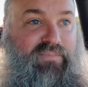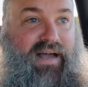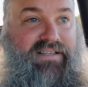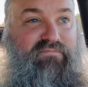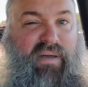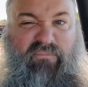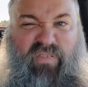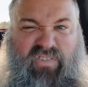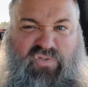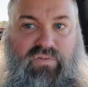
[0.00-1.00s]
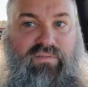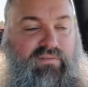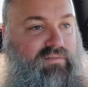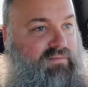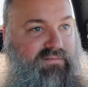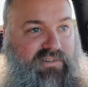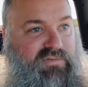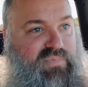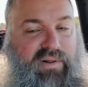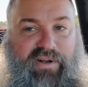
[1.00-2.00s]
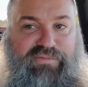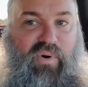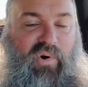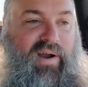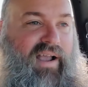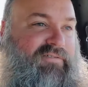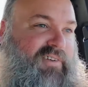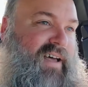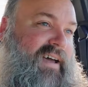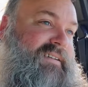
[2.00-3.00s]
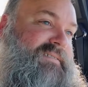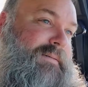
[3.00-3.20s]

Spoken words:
past Memphis, it's pretty much boring after that.